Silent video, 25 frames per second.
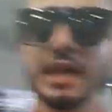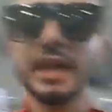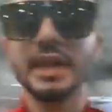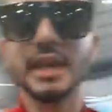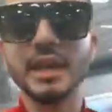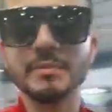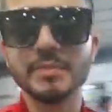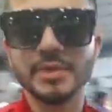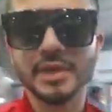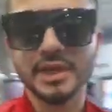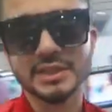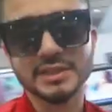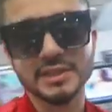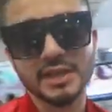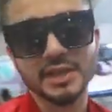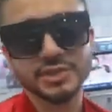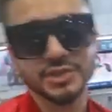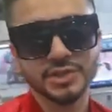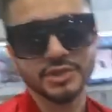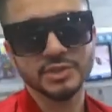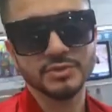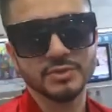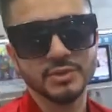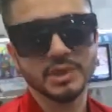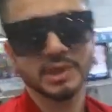in MTR
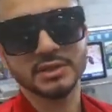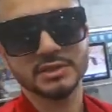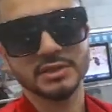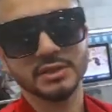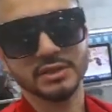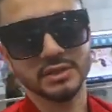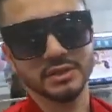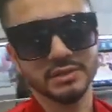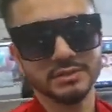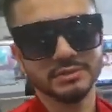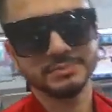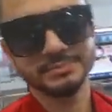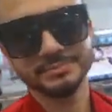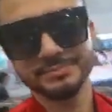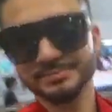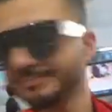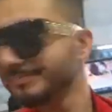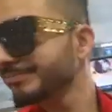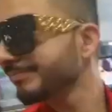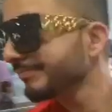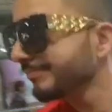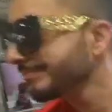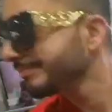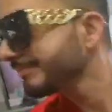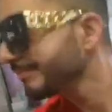station as well. So
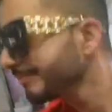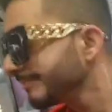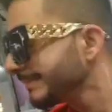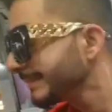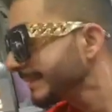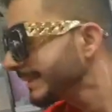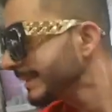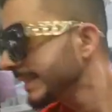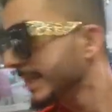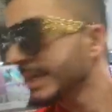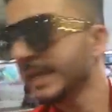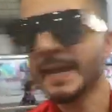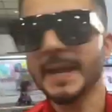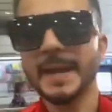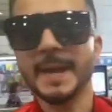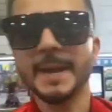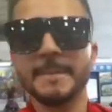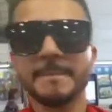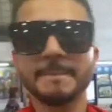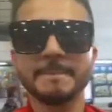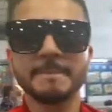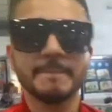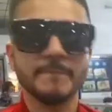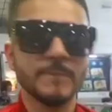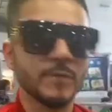yeah,
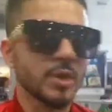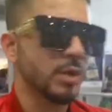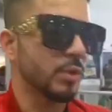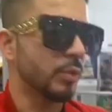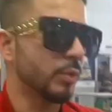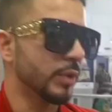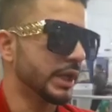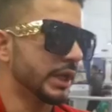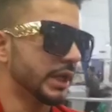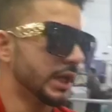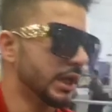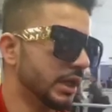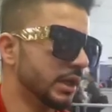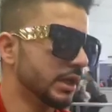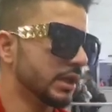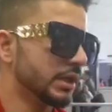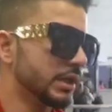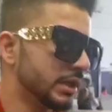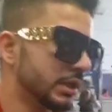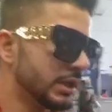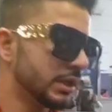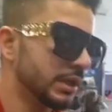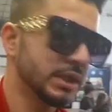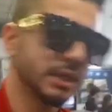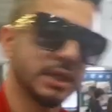we're gonna
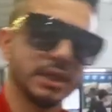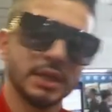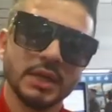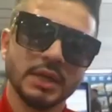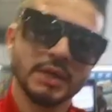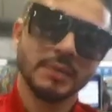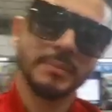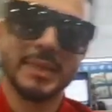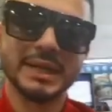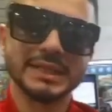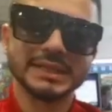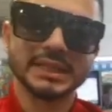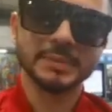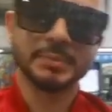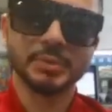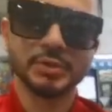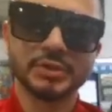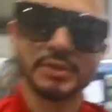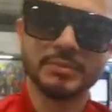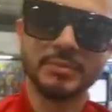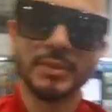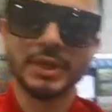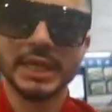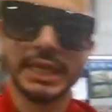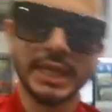basically put
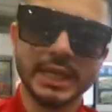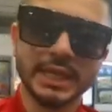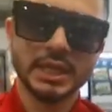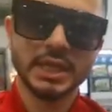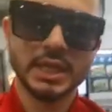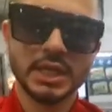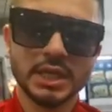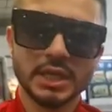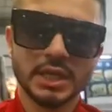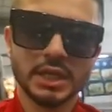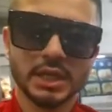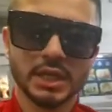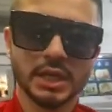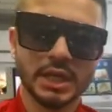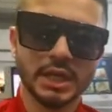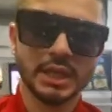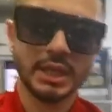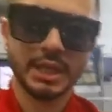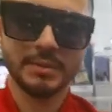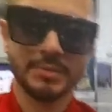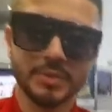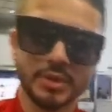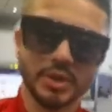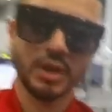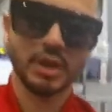some money in an
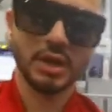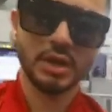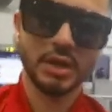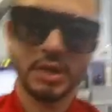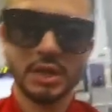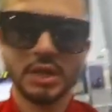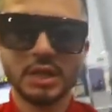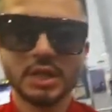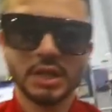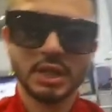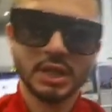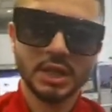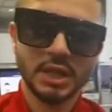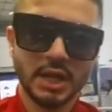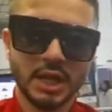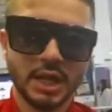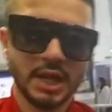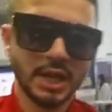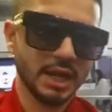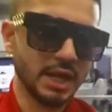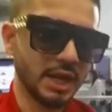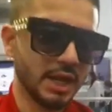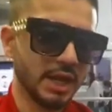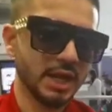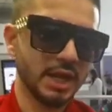empty off.
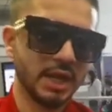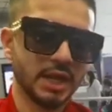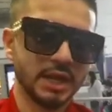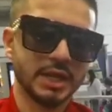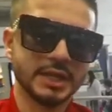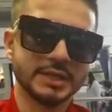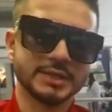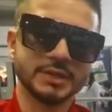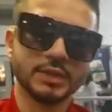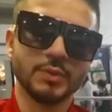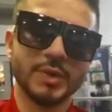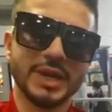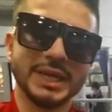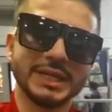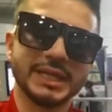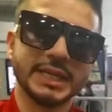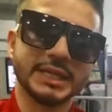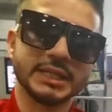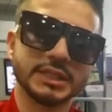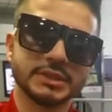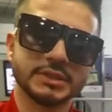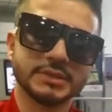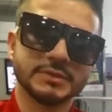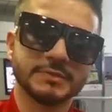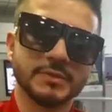Uh, let's see where it
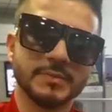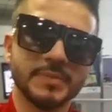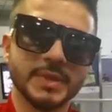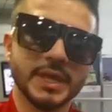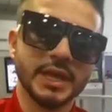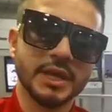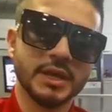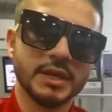takes us from there.